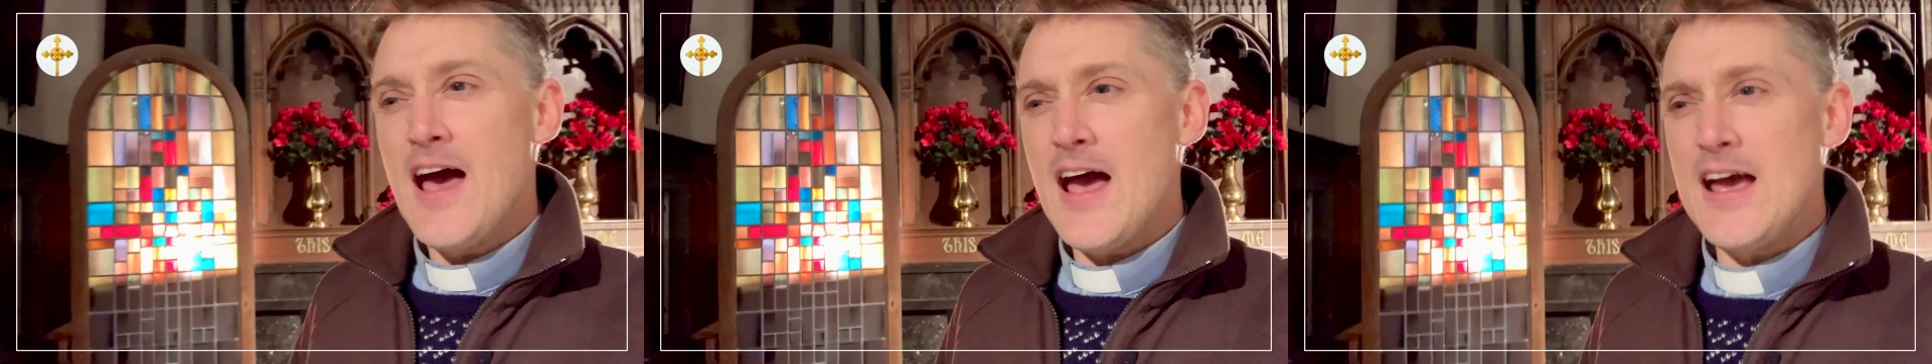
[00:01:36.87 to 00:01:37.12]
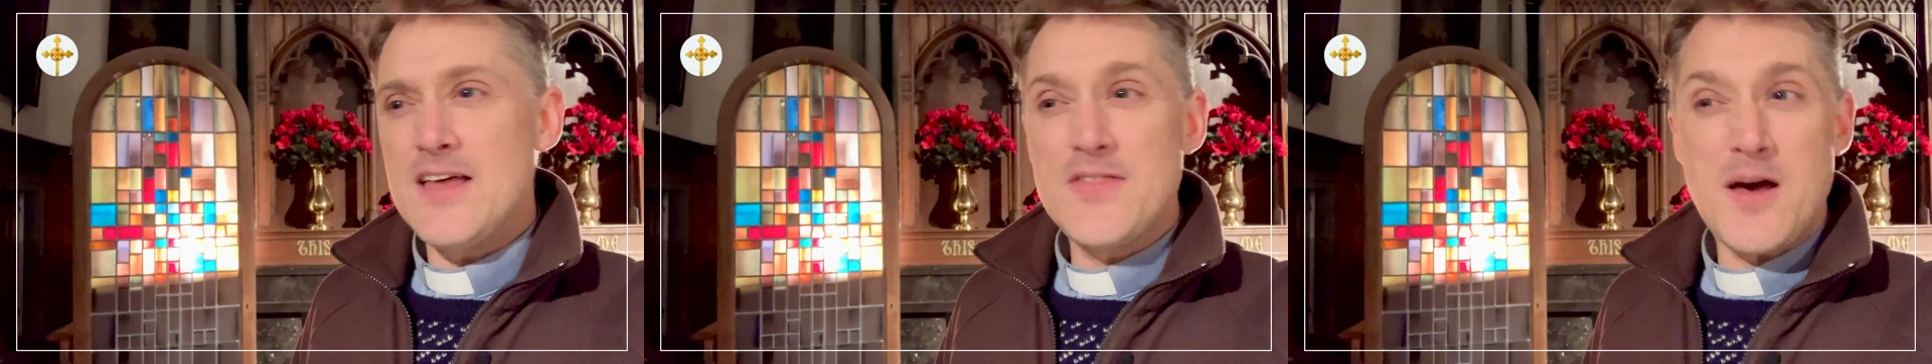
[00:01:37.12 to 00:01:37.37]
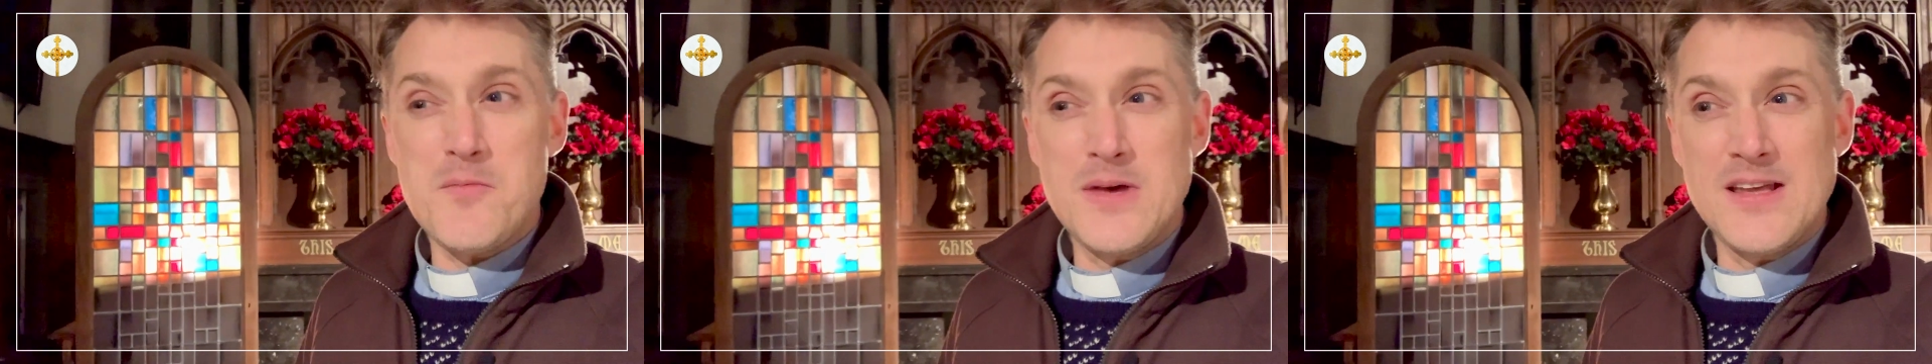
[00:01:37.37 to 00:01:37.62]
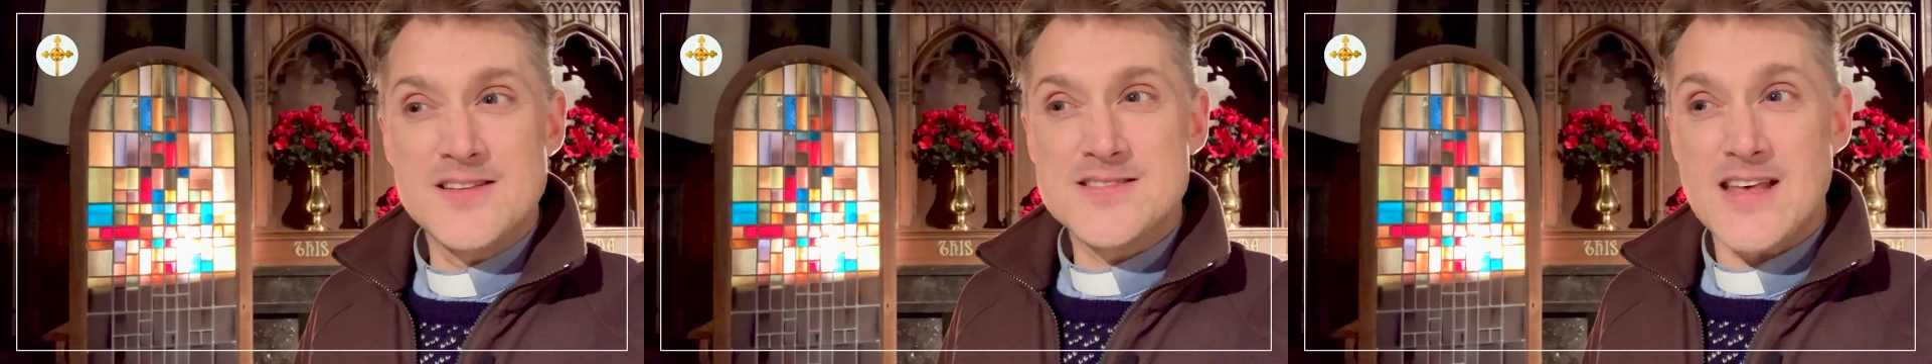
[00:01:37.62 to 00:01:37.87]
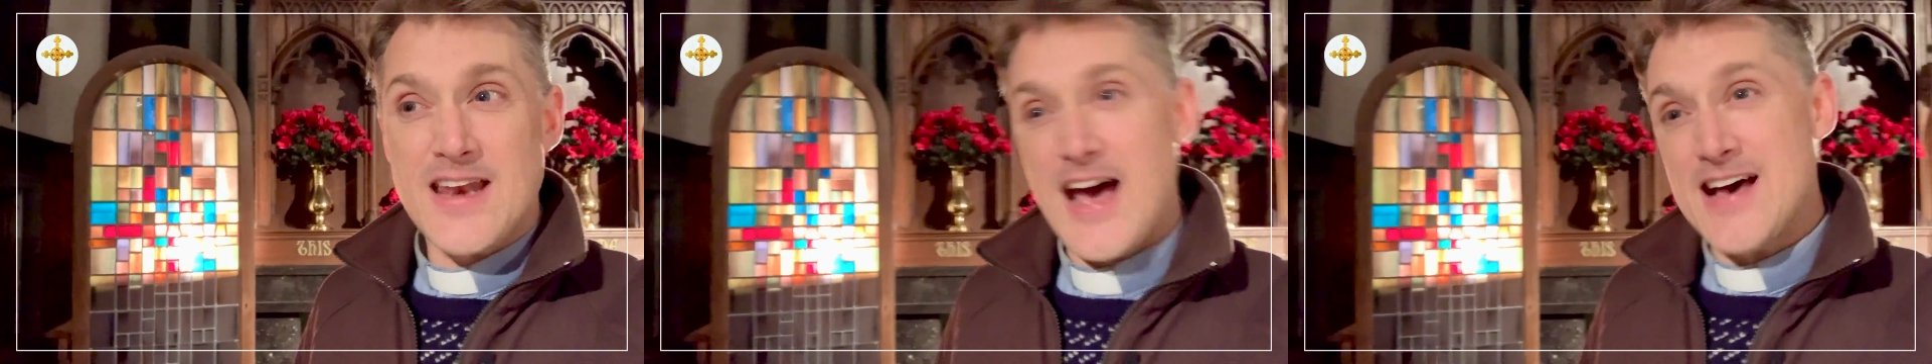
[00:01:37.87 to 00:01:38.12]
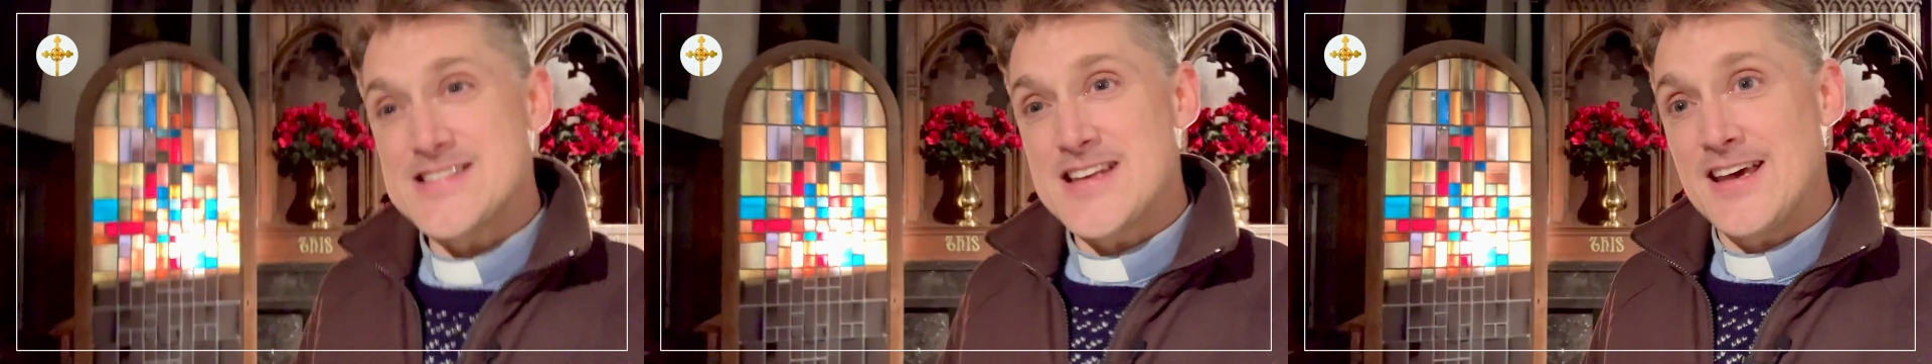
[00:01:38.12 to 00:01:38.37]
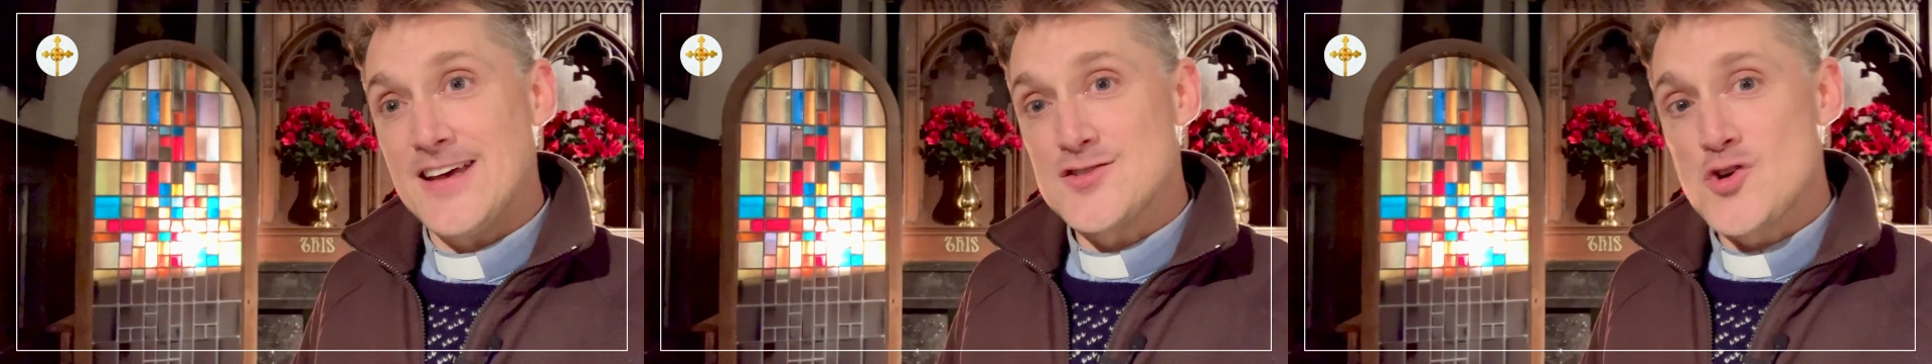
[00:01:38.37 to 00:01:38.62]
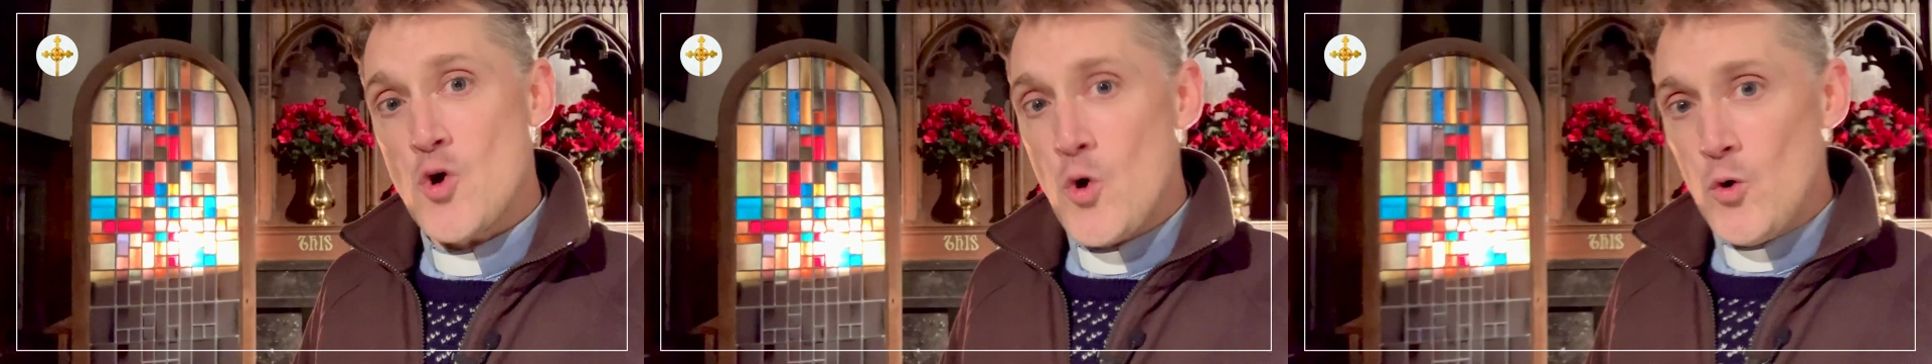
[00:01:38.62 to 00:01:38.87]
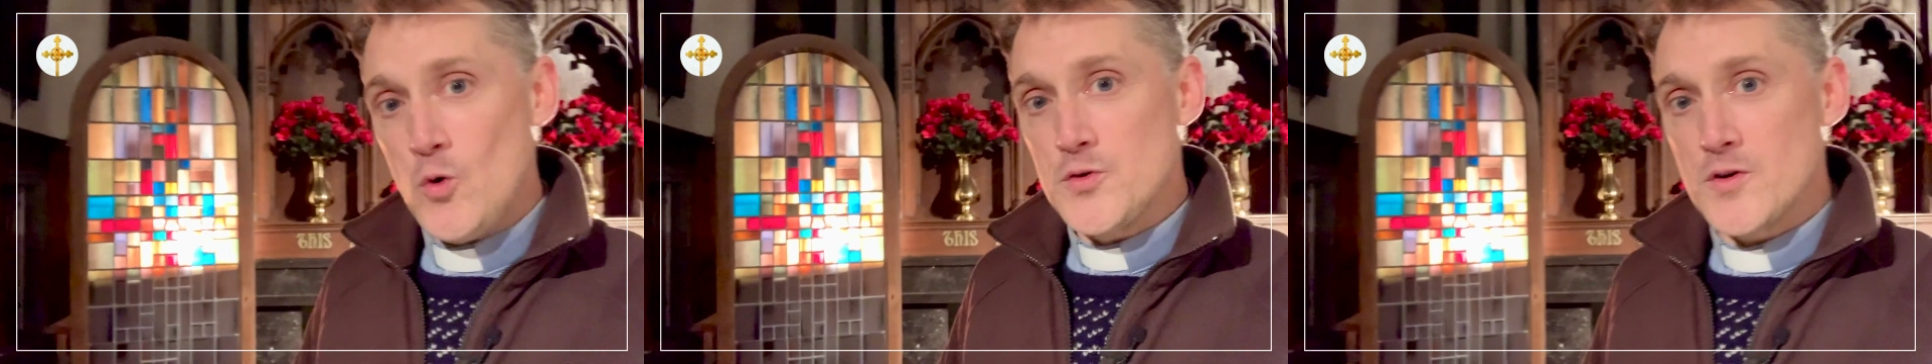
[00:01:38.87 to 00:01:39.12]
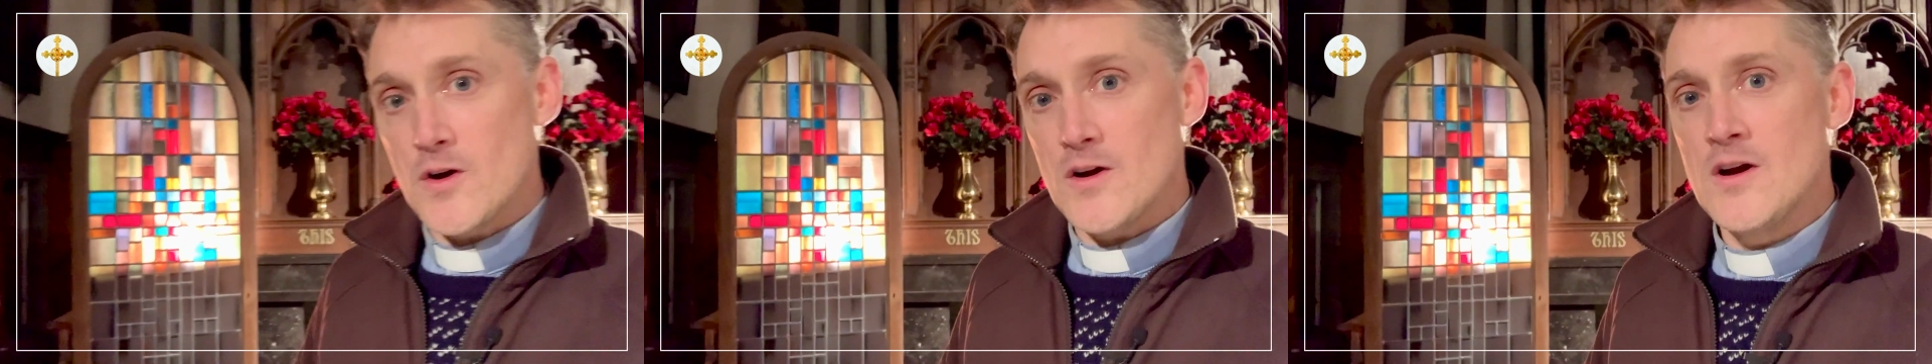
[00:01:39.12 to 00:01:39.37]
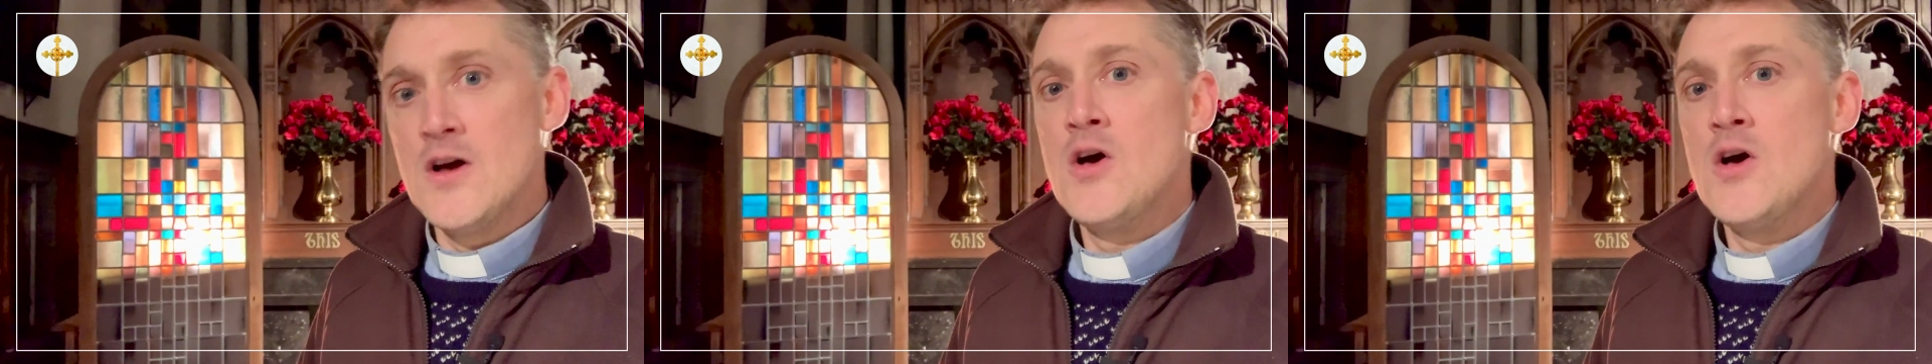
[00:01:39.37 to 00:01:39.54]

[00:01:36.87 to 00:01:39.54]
And that means that as it gets colder,